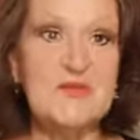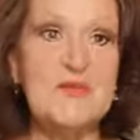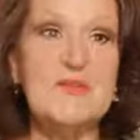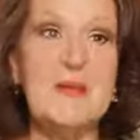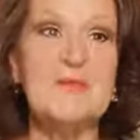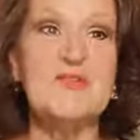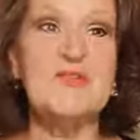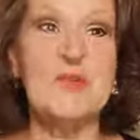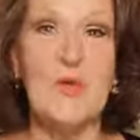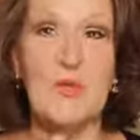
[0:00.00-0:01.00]
sometimes
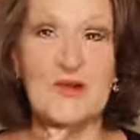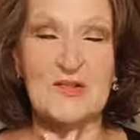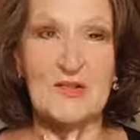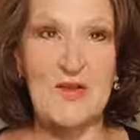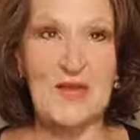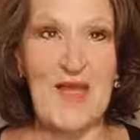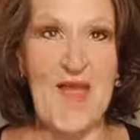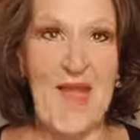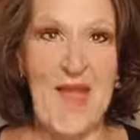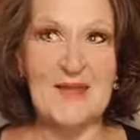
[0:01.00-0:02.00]
don't want to look
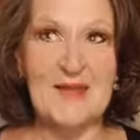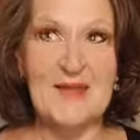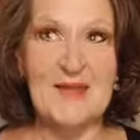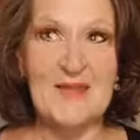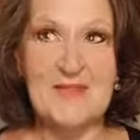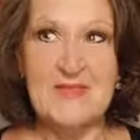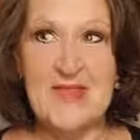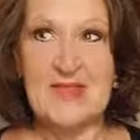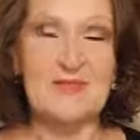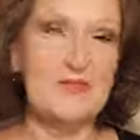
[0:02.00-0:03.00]
at
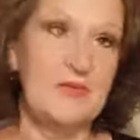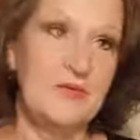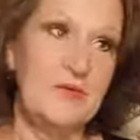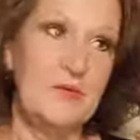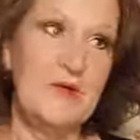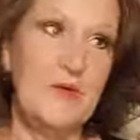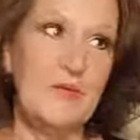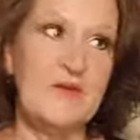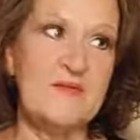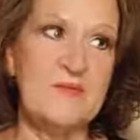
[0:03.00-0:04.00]
the answer. We don't
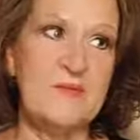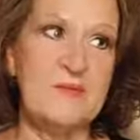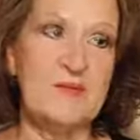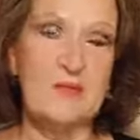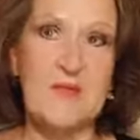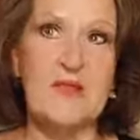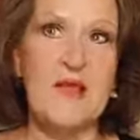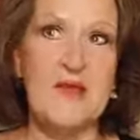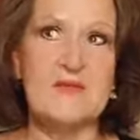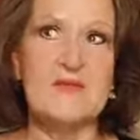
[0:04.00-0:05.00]
want to to
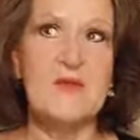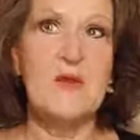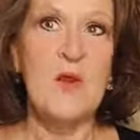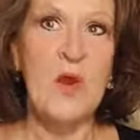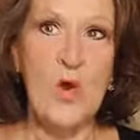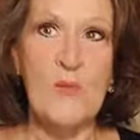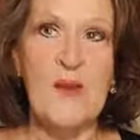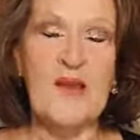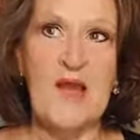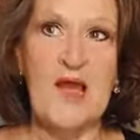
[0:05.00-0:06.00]
realize, oh
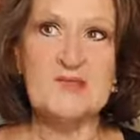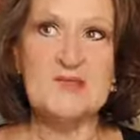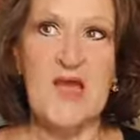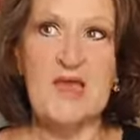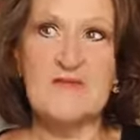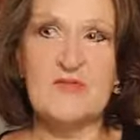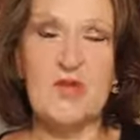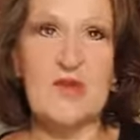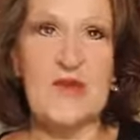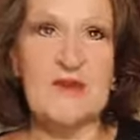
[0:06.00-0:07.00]
my gosh, I have
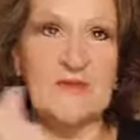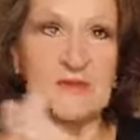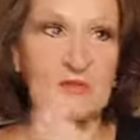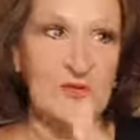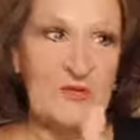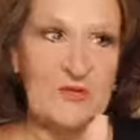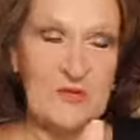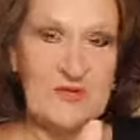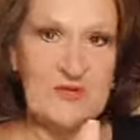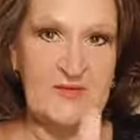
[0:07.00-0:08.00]
created this whole
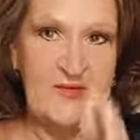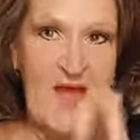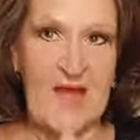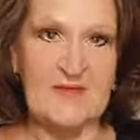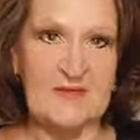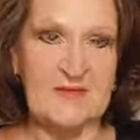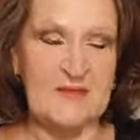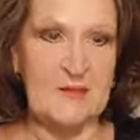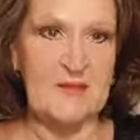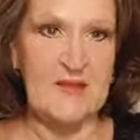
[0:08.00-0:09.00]
series of nonsense
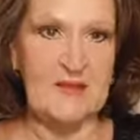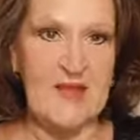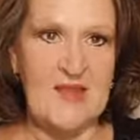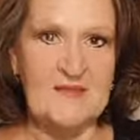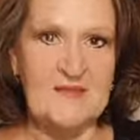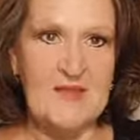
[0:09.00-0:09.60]
in my life